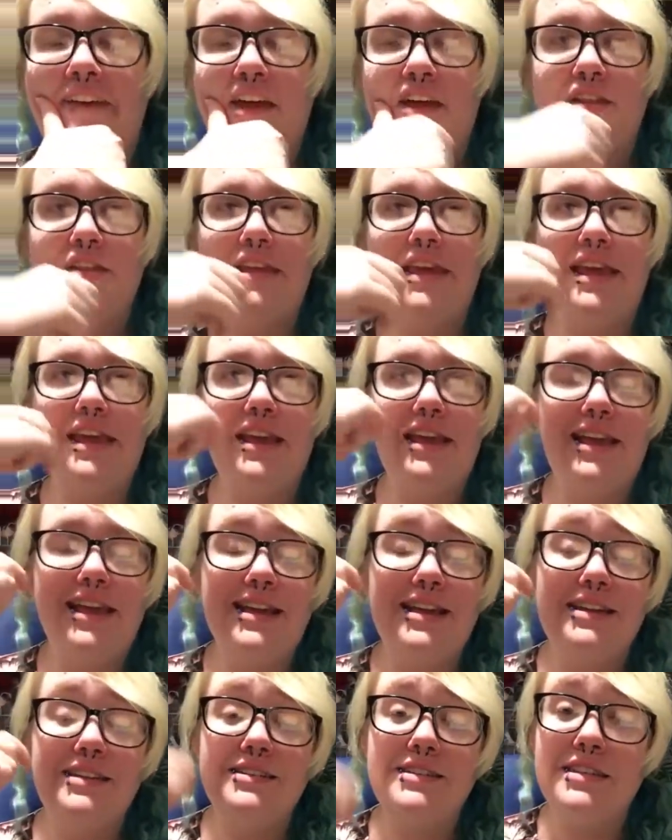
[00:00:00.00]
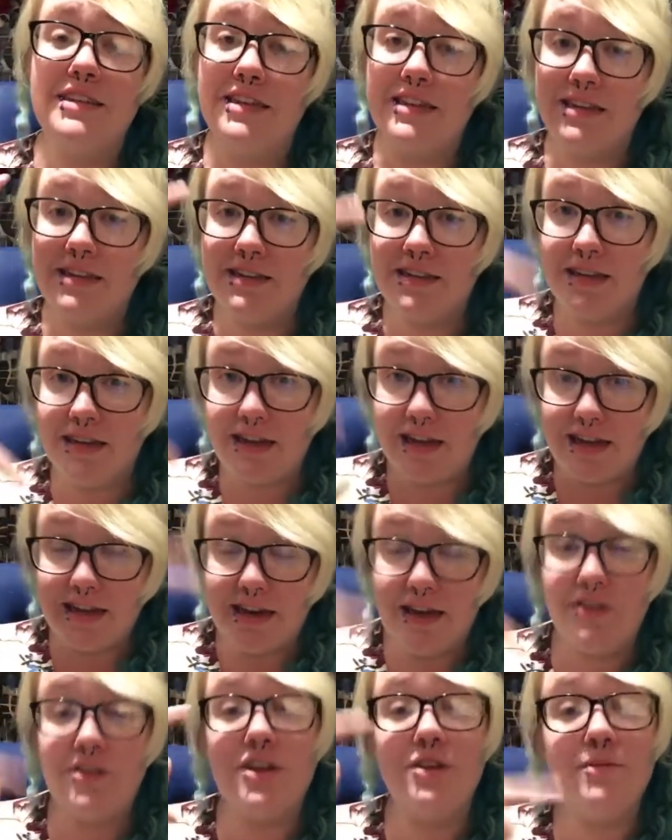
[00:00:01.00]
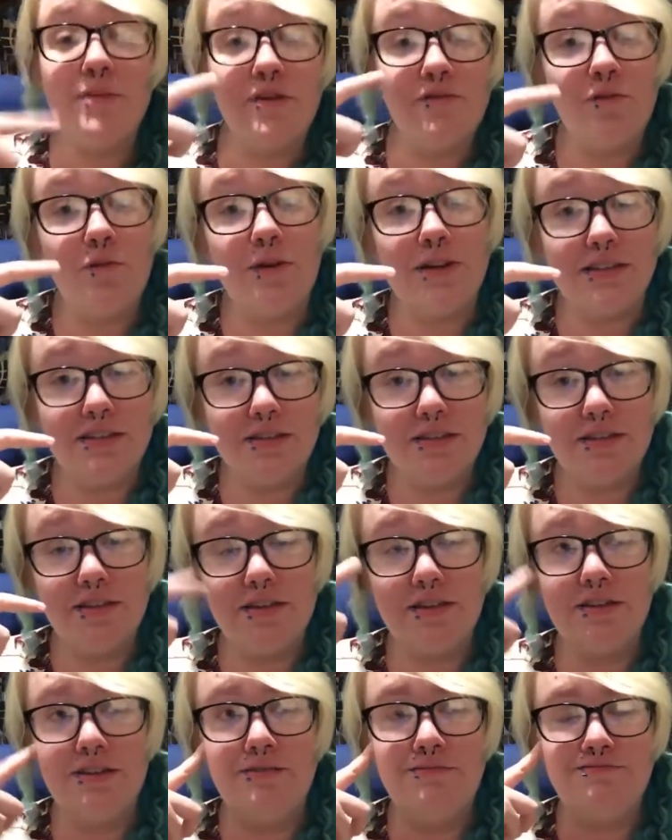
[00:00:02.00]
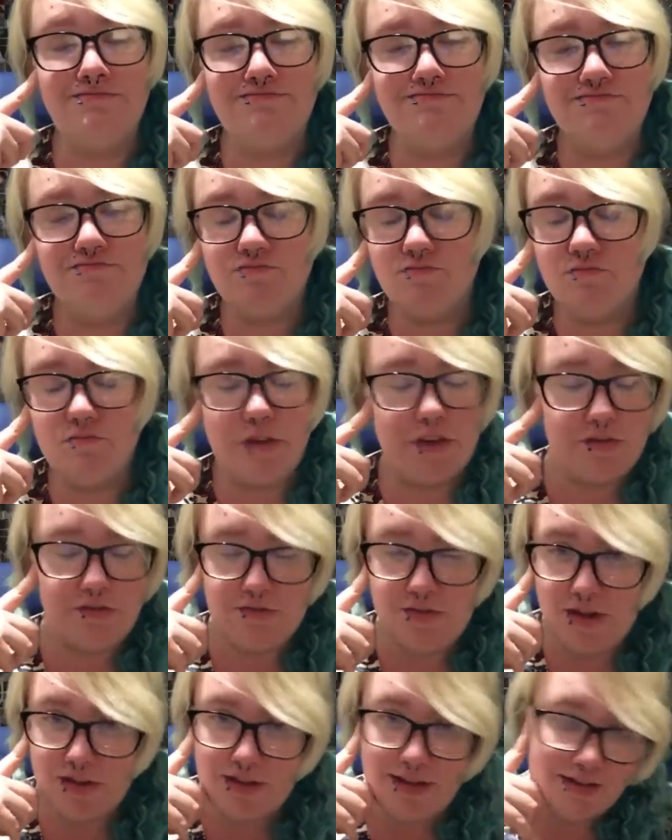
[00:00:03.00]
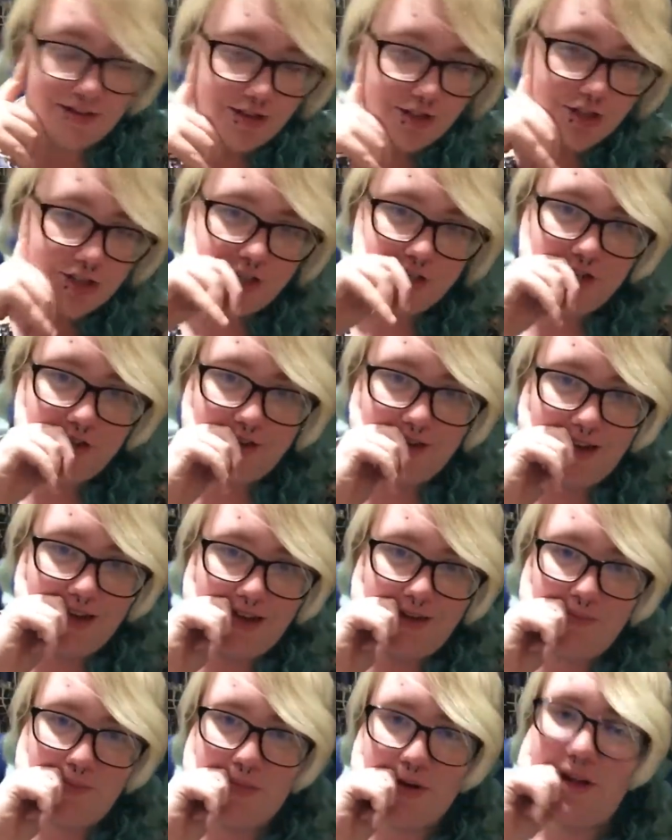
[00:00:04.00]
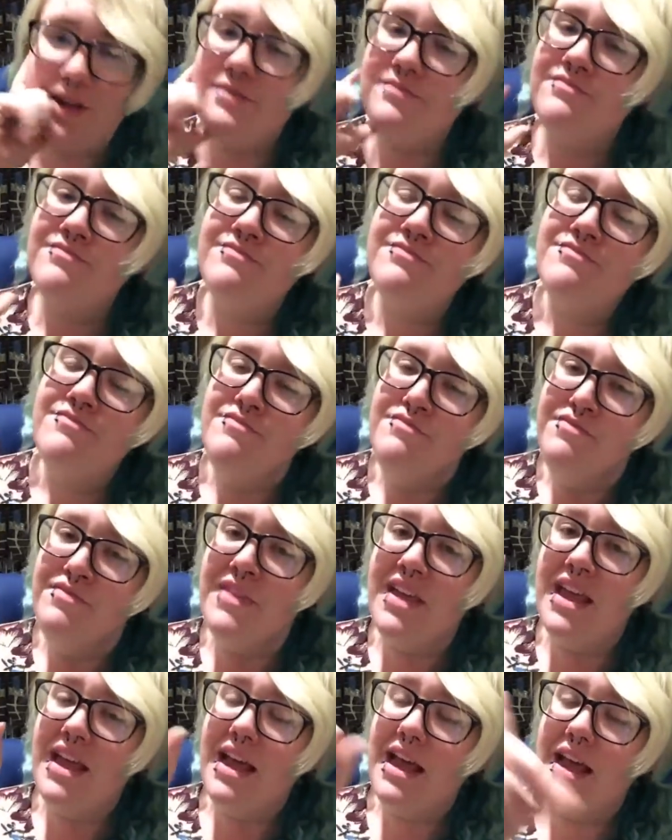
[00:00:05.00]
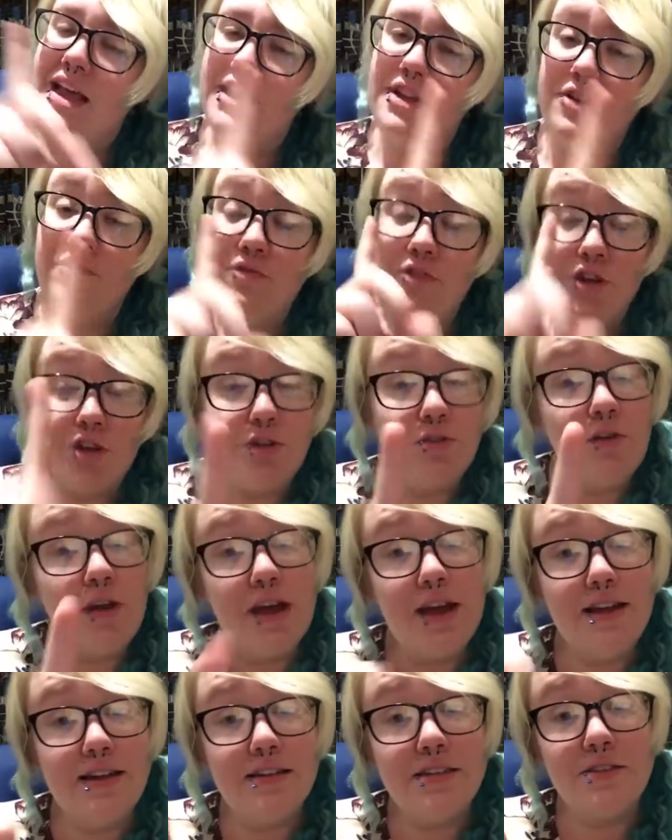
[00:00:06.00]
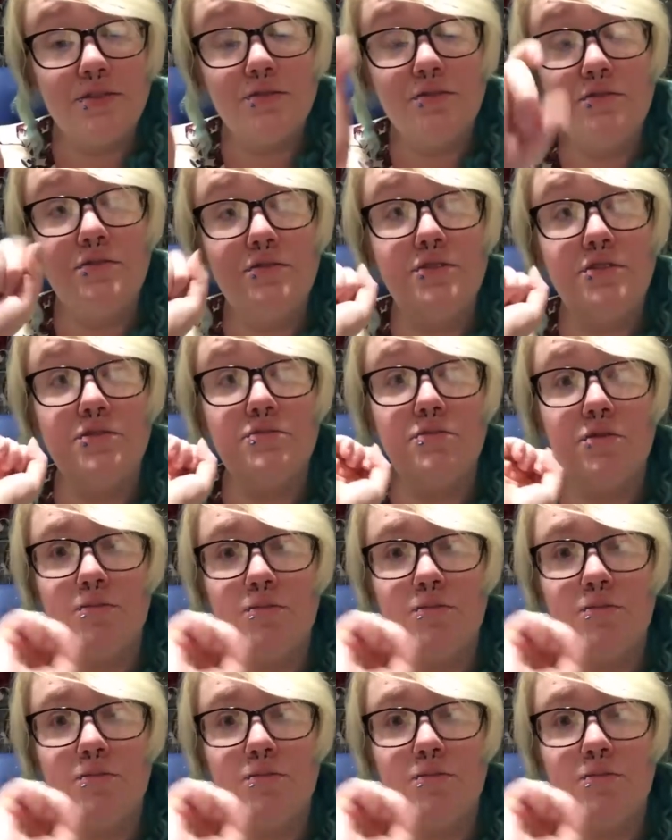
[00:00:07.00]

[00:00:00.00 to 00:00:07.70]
it can now hear my voice. We haven't found out the gender yet, but... And for you guys, we'll